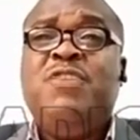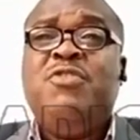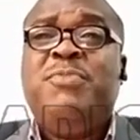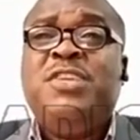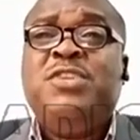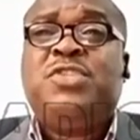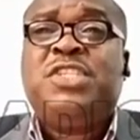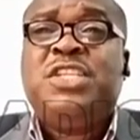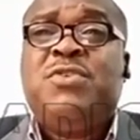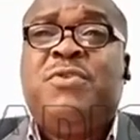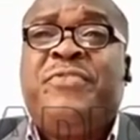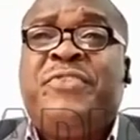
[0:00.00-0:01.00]
you begin to
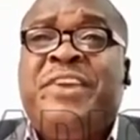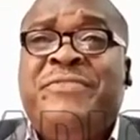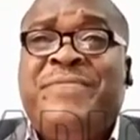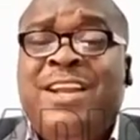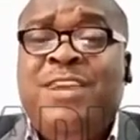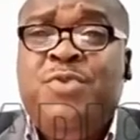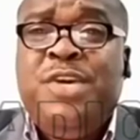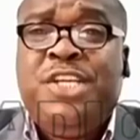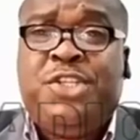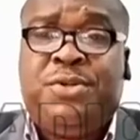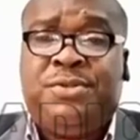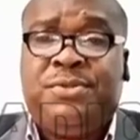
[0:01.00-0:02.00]
think of
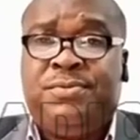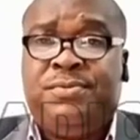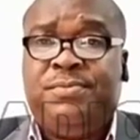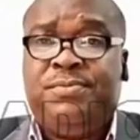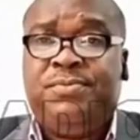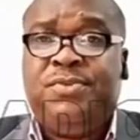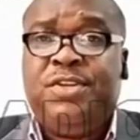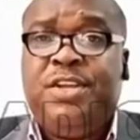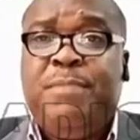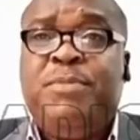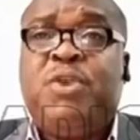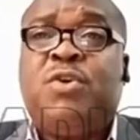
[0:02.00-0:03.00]
revaluation,
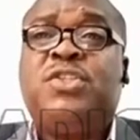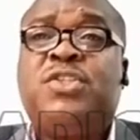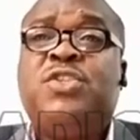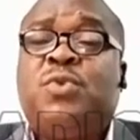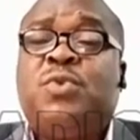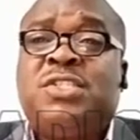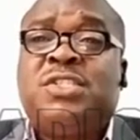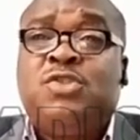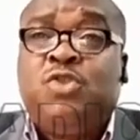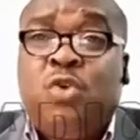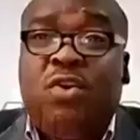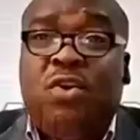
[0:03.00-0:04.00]
because it was
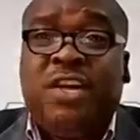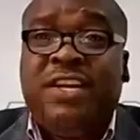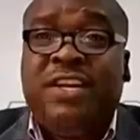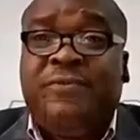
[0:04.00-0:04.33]
wrong in the